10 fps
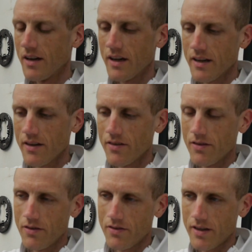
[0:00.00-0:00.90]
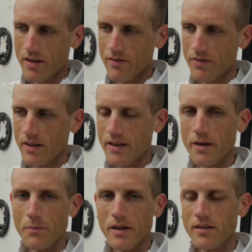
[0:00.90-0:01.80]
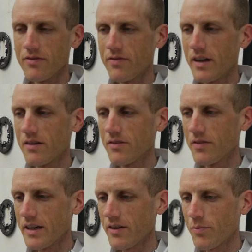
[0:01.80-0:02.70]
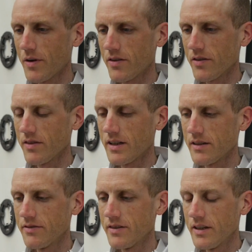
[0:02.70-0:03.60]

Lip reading: I guess you do start to think how it might affect other aspects of life.